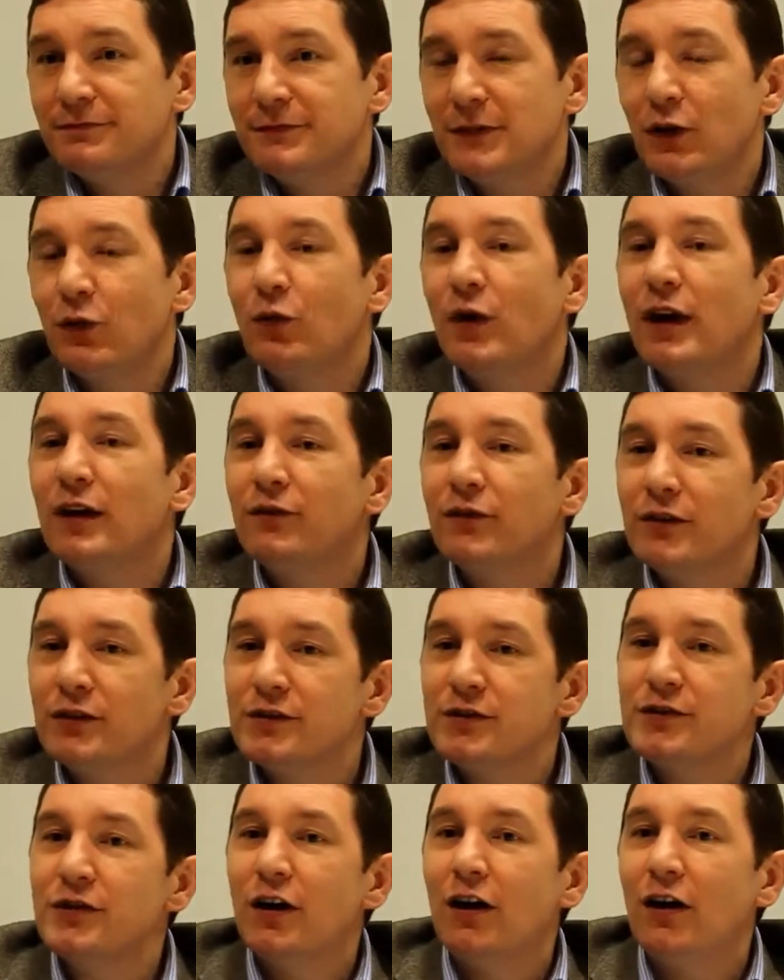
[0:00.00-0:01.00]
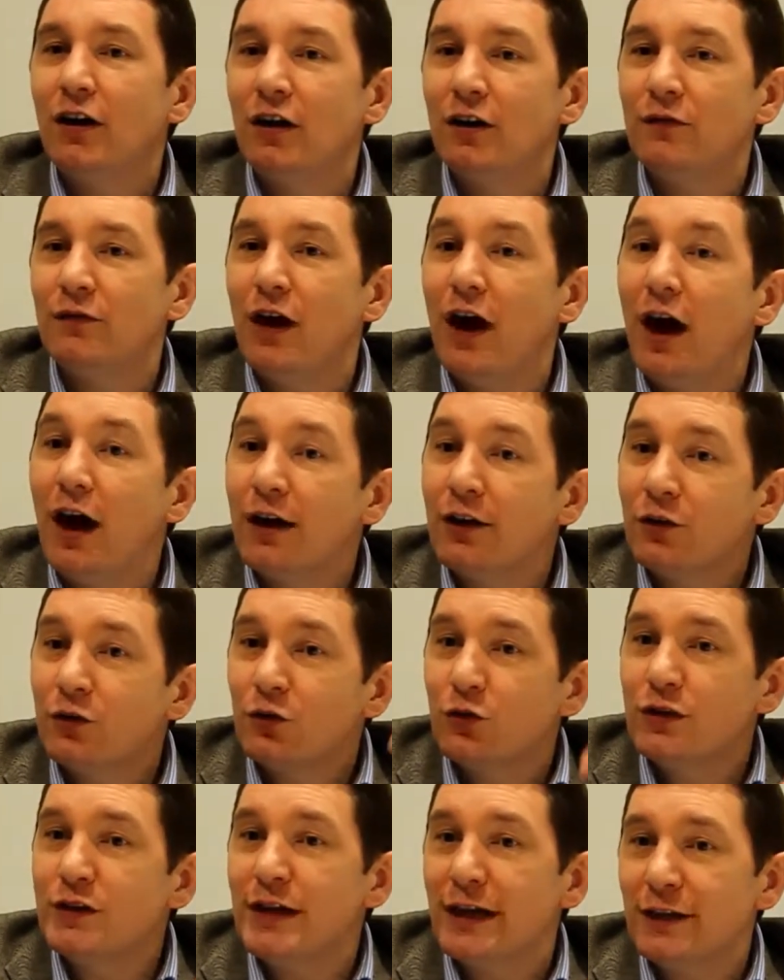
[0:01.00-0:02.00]
the relevance of
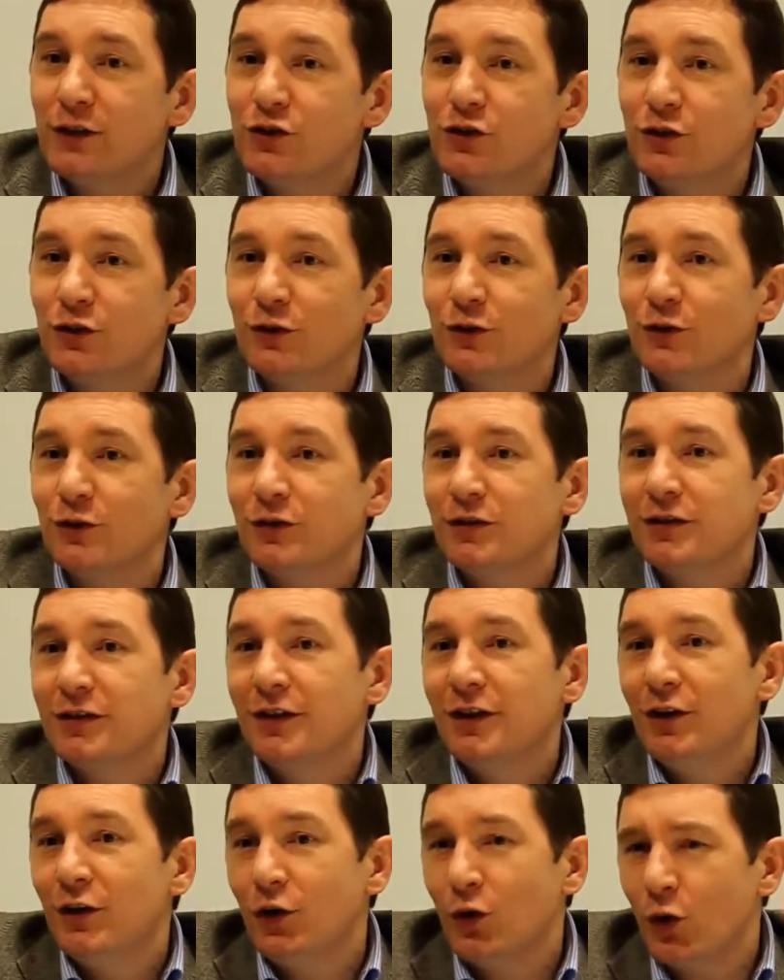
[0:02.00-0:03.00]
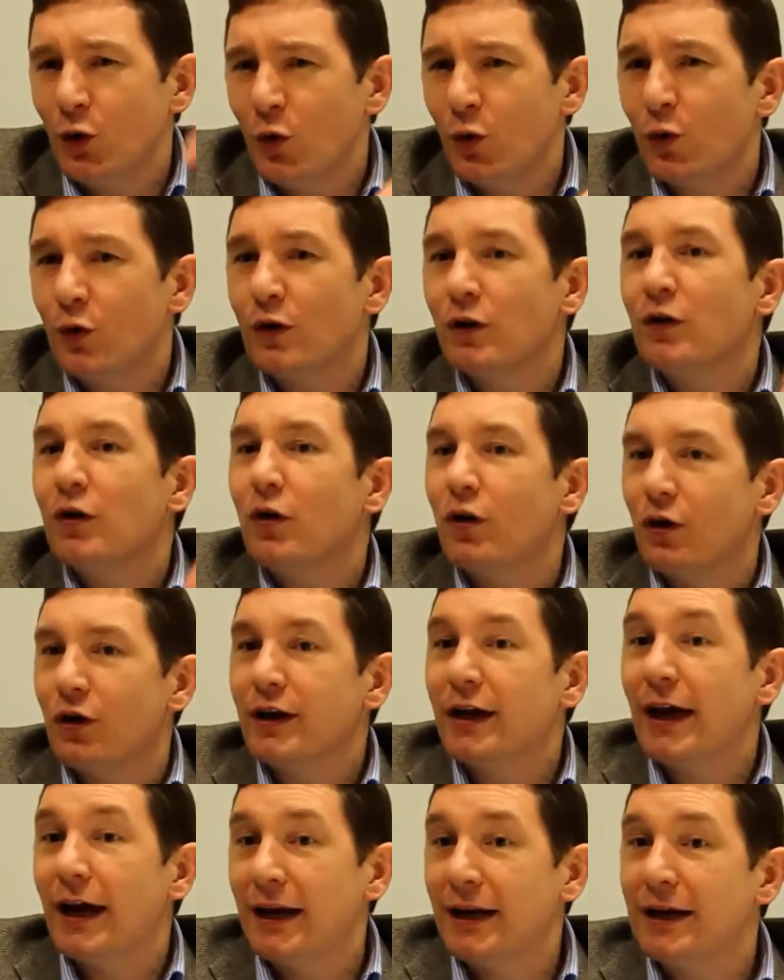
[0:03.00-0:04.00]
uncredentialed local
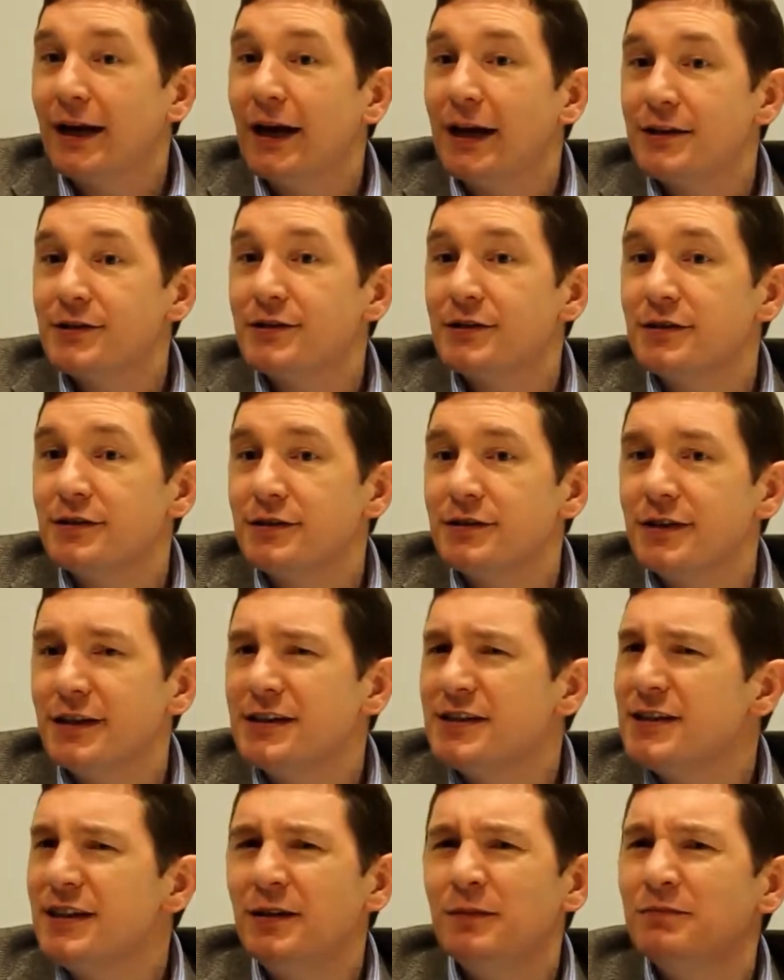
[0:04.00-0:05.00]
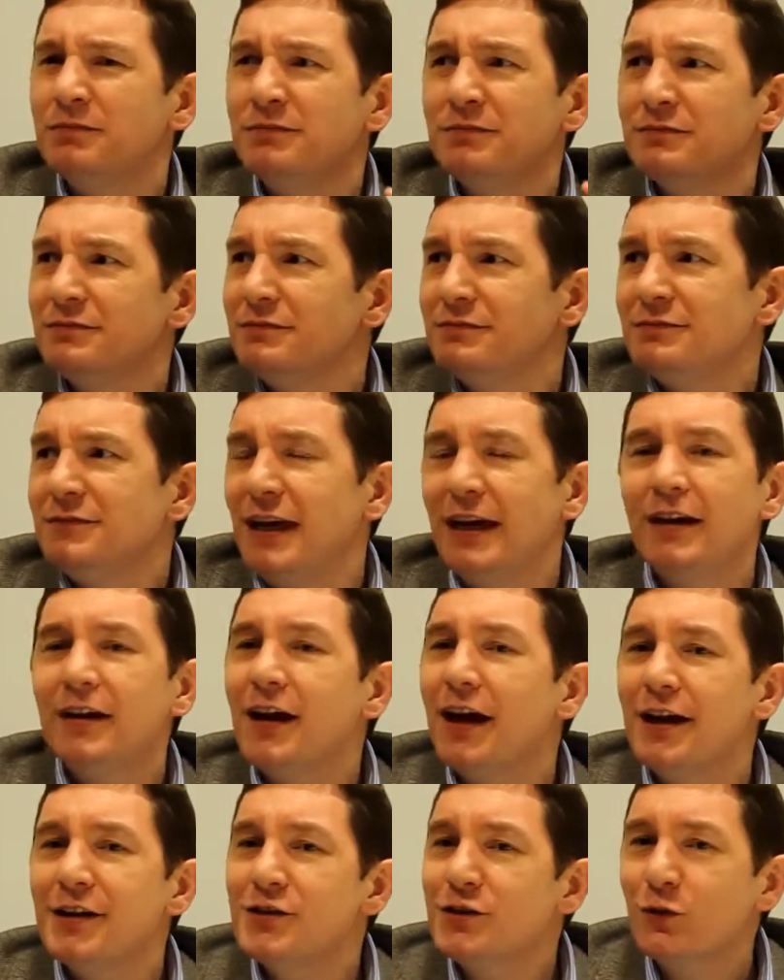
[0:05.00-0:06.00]
organic assets. They seem
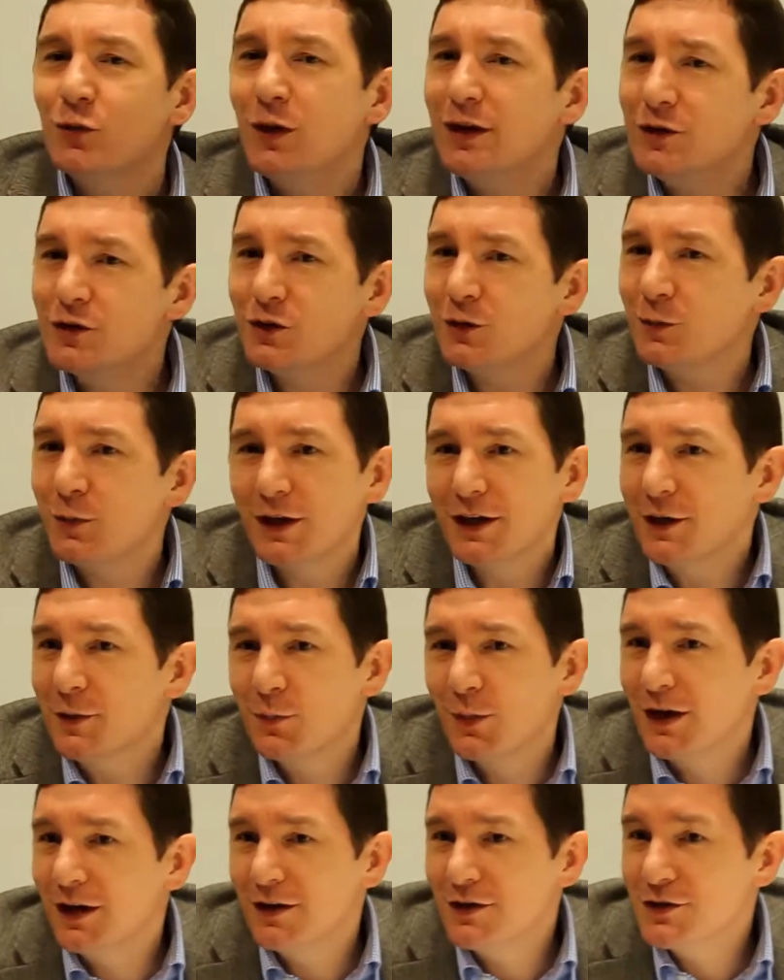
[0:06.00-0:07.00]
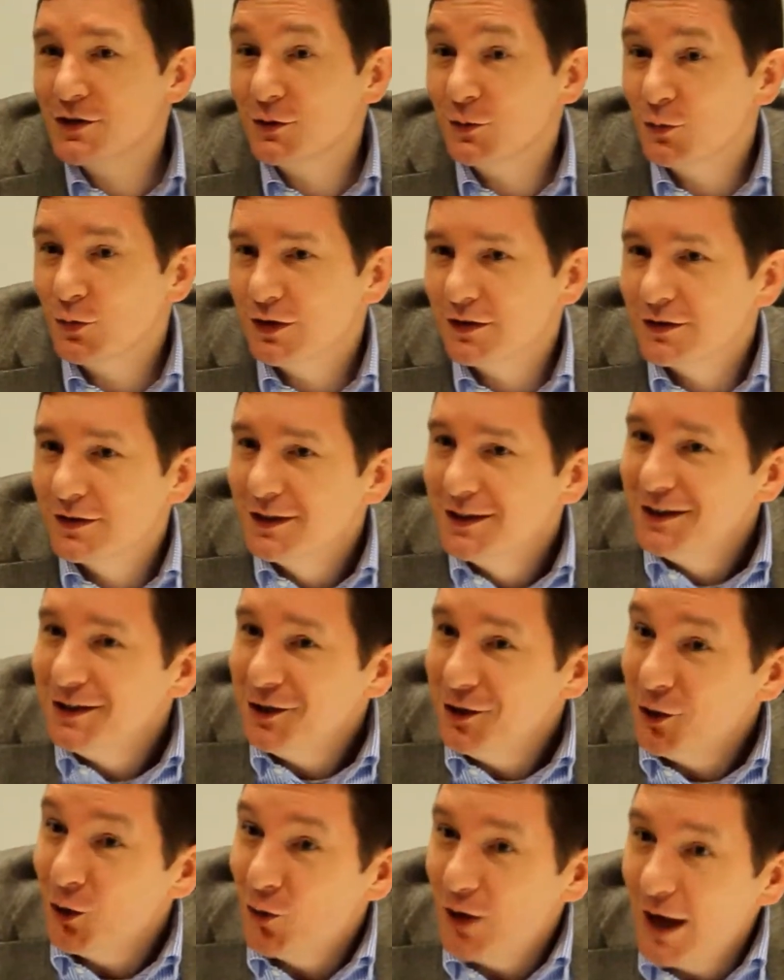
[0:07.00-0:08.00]
inconsequential by comparison with,
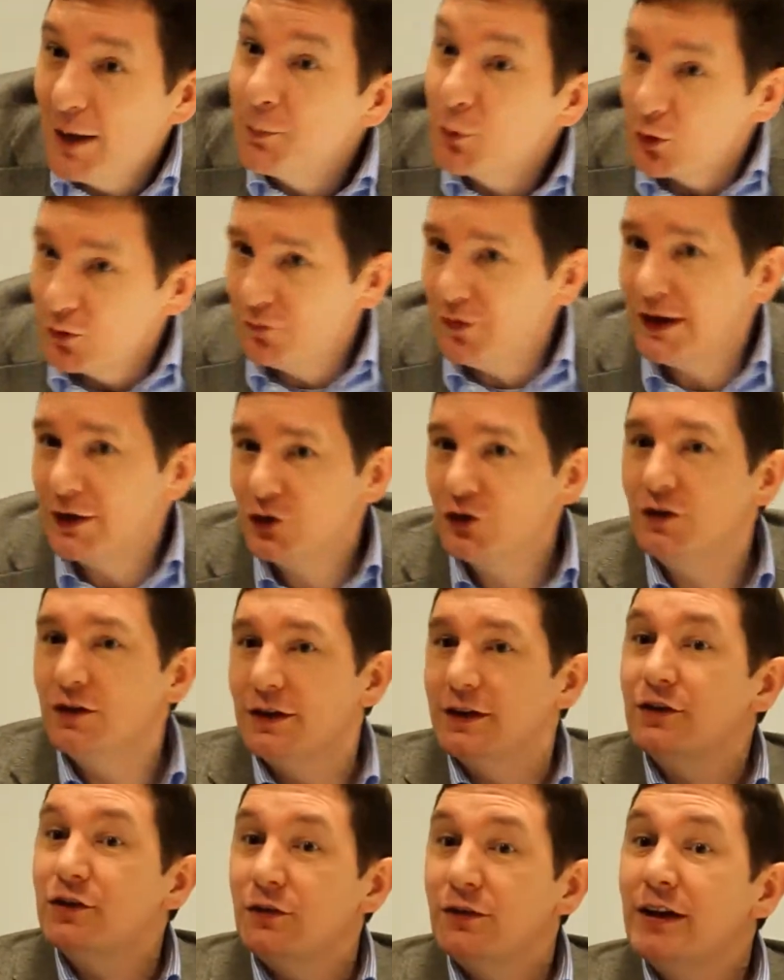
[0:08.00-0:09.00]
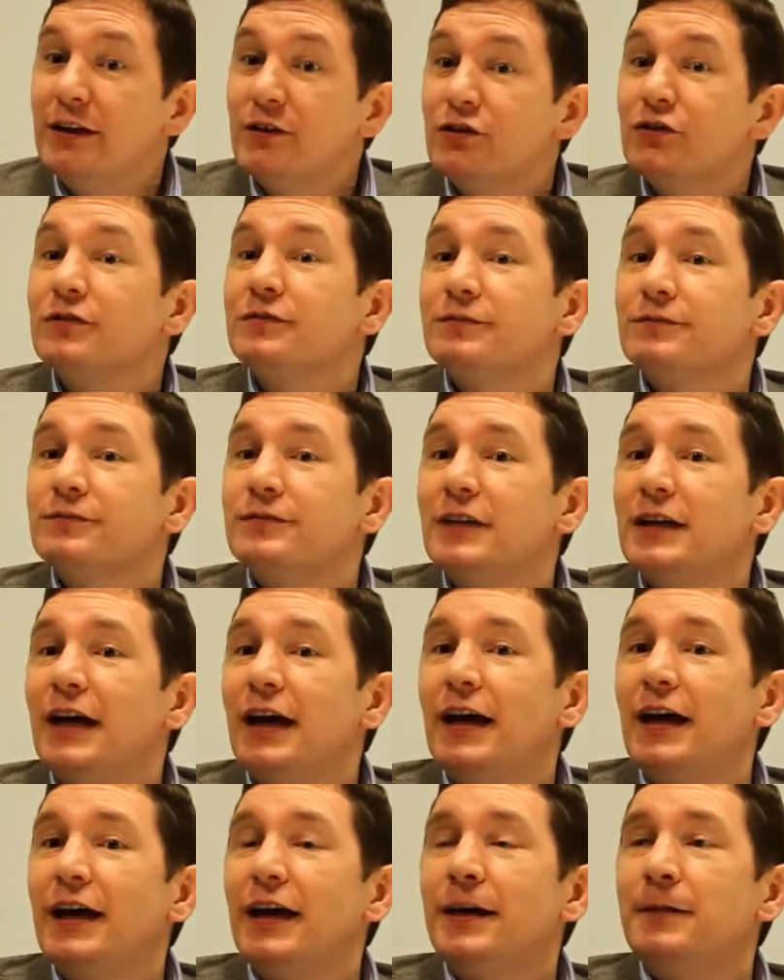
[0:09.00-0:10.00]
you know, a professional intervention.
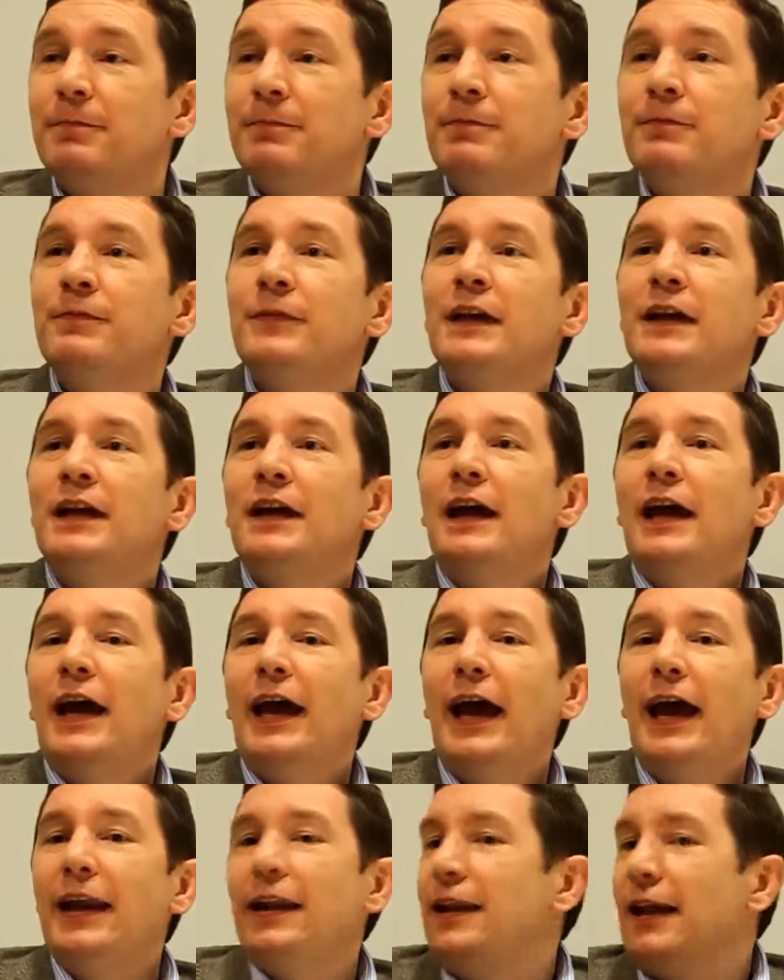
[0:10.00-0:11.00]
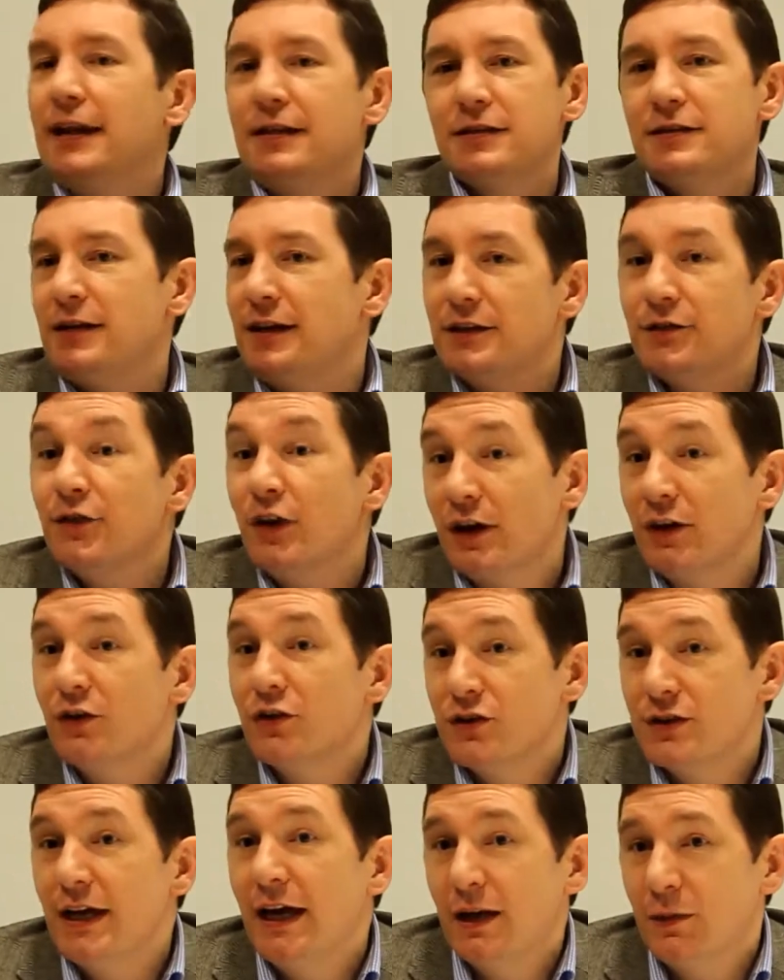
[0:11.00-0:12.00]
And it's very
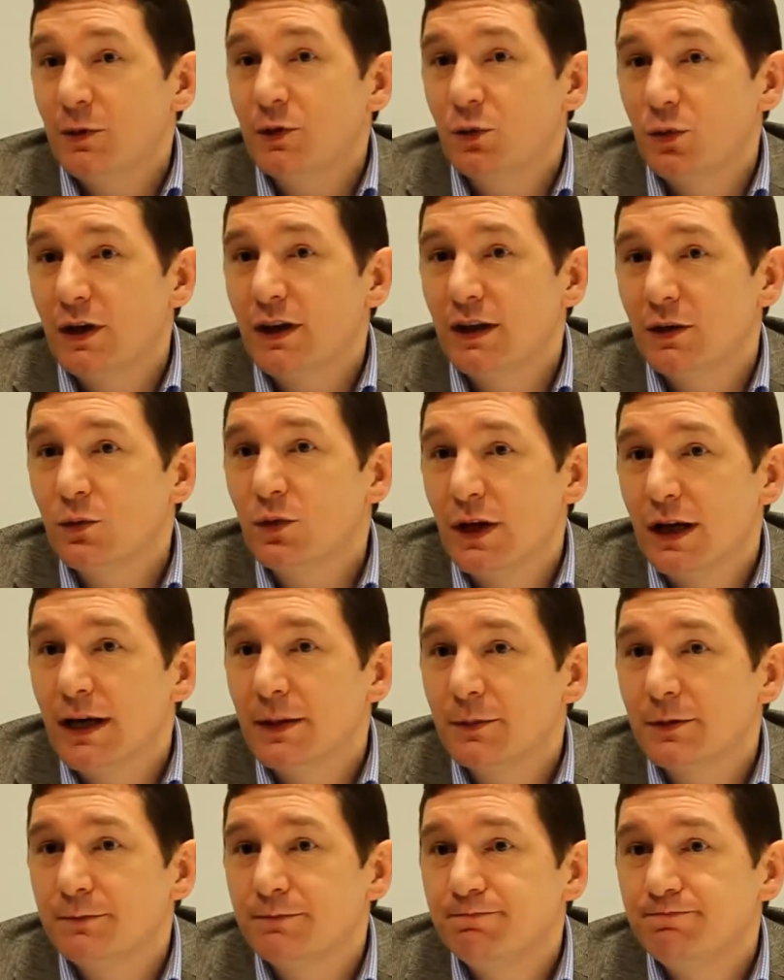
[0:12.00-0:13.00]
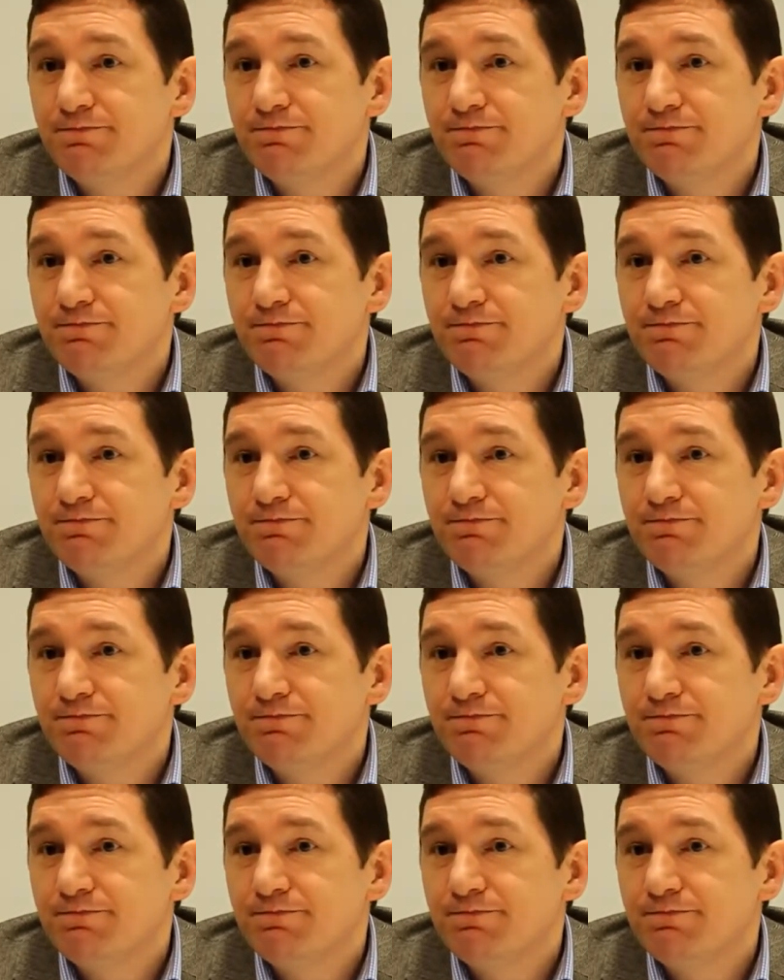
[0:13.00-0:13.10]
understandable why that would happen.